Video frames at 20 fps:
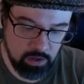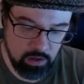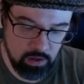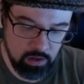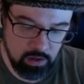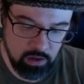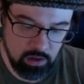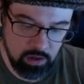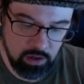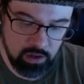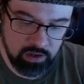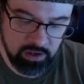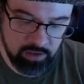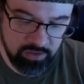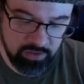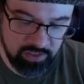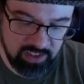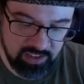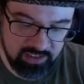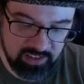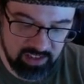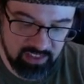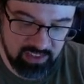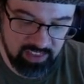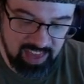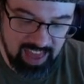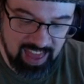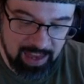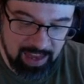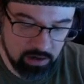I've done things like
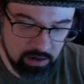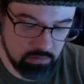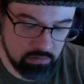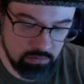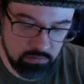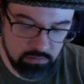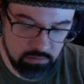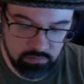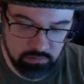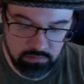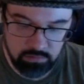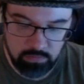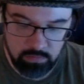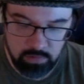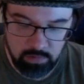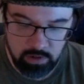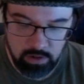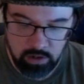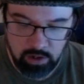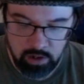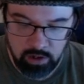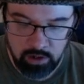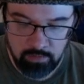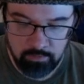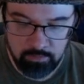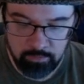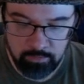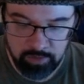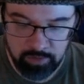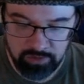that.
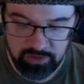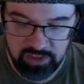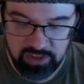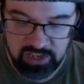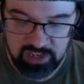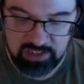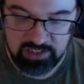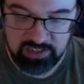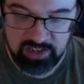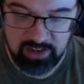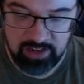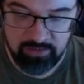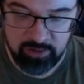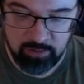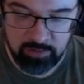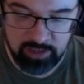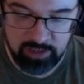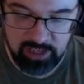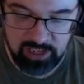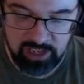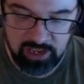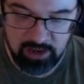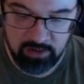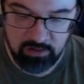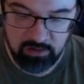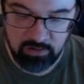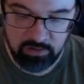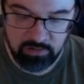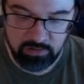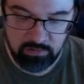But these inevitably get
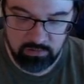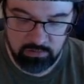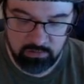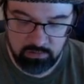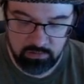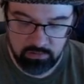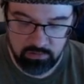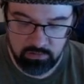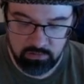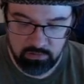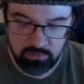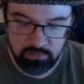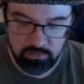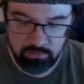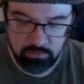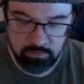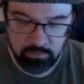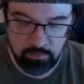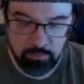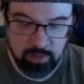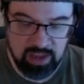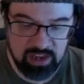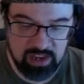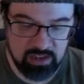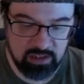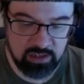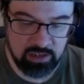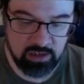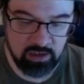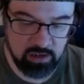
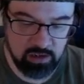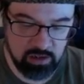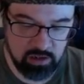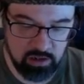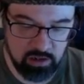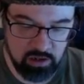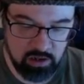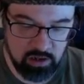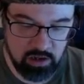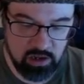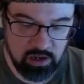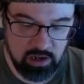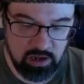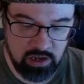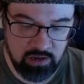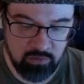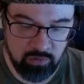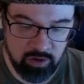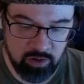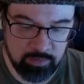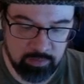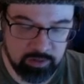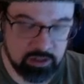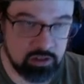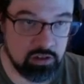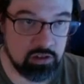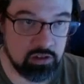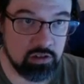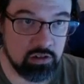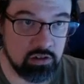bent and ripped
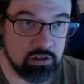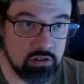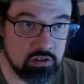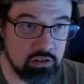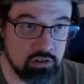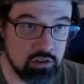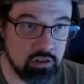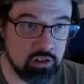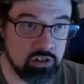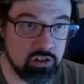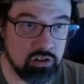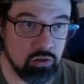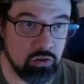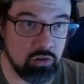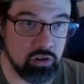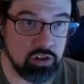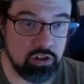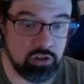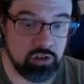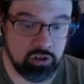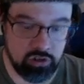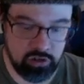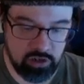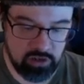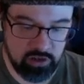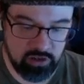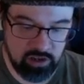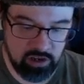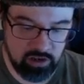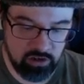during storage, and
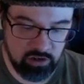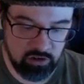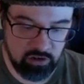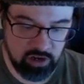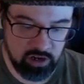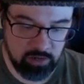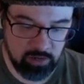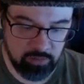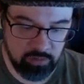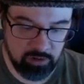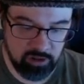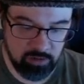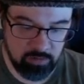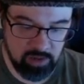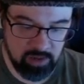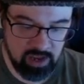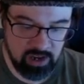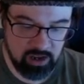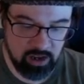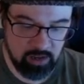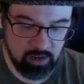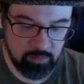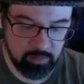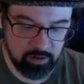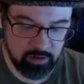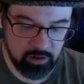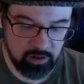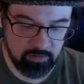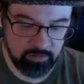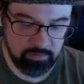then you try to put them back up, and
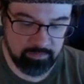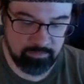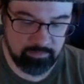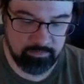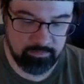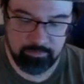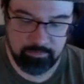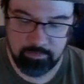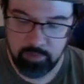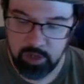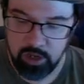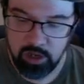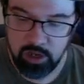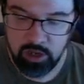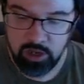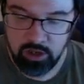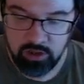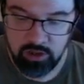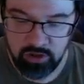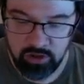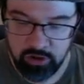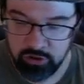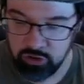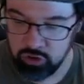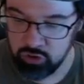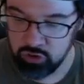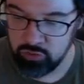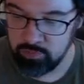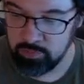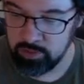they're
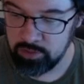doomed.